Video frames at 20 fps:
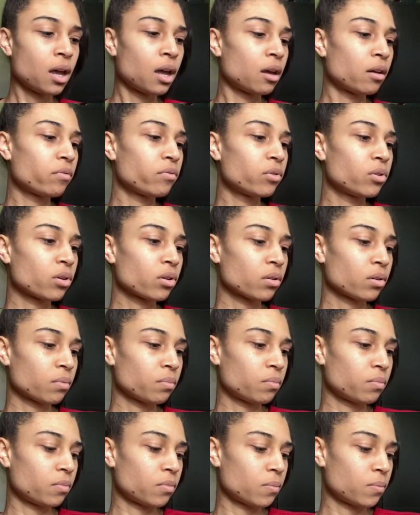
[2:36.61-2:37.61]
If you're
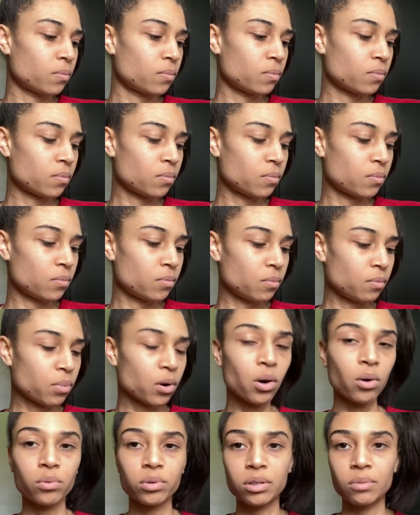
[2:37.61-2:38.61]

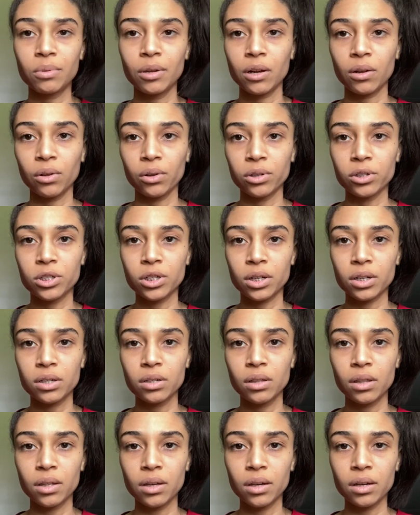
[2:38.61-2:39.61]
prone to being allergic to
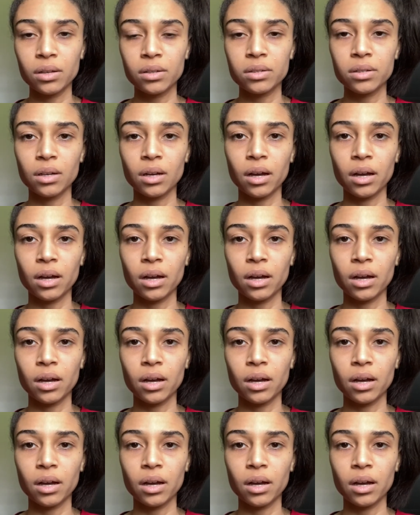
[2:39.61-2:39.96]
things,